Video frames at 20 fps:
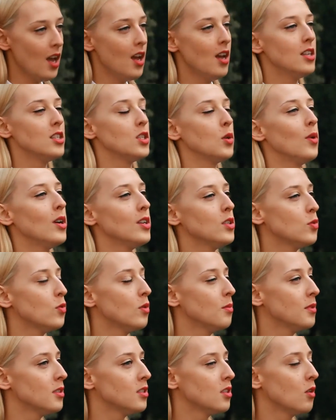So why is
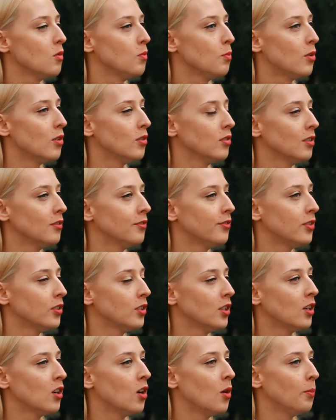REMIT so important for the
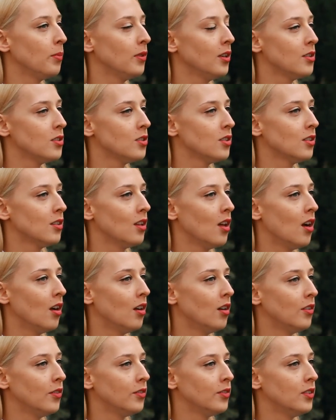completion
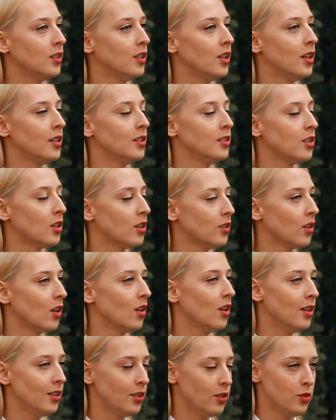of the internal
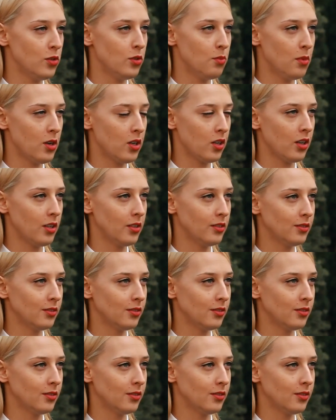energy market?